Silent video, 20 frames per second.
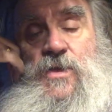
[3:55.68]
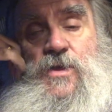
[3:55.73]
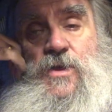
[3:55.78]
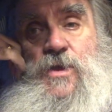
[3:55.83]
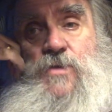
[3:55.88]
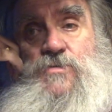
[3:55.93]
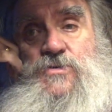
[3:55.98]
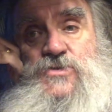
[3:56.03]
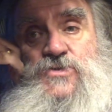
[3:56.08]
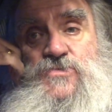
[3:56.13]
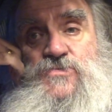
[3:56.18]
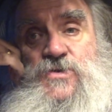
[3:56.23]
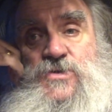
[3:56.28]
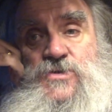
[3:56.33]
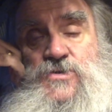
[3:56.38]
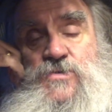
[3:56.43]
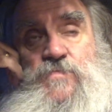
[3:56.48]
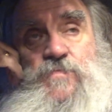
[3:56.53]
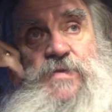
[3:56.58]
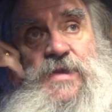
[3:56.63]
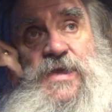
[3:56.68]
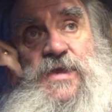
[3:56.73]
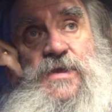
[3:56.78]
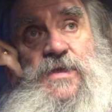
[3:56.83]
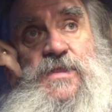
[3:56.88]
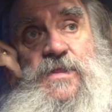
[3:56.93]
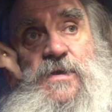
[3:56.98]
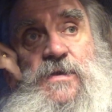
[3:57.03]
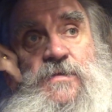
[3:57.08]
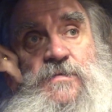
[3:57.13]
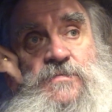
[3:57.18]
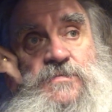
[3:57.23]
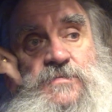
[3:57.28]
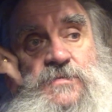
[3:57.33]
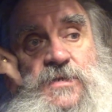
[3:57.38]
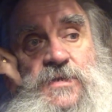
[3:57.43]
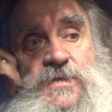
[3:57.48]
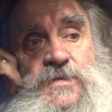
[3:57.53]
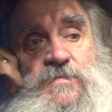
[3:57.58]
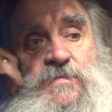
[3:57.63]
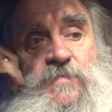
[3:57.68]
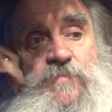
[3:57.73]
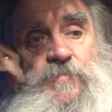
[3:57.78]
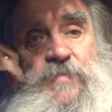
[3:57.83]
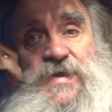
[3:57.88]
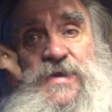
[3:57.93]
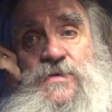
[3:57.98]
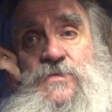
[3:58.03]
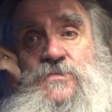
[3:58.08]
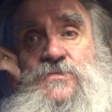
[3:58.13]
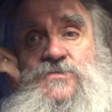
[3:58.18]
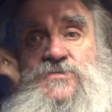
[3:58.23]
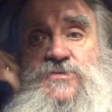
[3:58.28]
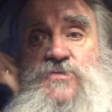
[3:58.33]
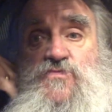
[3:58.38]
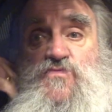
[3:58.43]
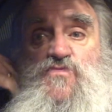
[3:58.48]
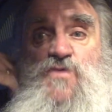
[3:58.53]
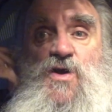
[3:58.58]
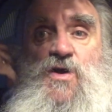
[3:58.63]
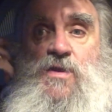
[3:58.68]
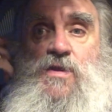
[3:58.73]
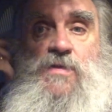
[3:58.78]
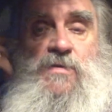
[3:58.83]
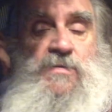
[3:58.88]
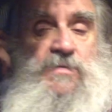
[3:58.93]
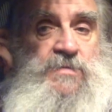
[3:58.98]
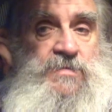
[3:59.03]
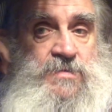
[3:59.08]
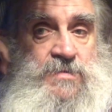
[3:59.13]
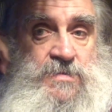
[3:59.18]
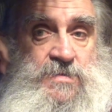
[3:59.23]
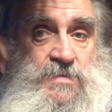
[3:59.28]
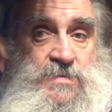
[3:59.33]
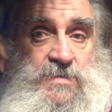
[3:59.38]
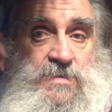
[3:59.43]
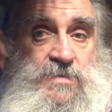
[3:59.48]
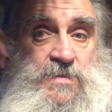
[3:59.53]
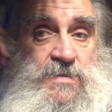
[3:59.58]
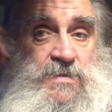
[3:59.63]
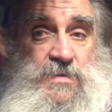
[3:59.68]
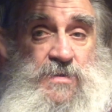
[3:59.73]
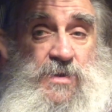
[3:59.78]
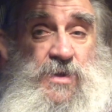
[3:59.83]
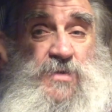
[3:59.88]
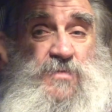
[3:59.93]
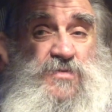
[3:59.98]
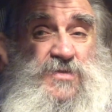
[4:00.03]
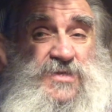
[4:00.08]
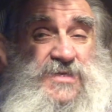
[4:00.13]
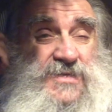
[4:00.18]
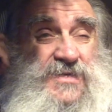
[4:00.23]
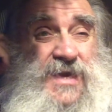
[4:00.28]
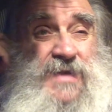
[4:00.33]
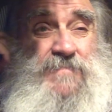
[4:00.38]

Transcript: restrictor plate in there, and it appears to run, I would say,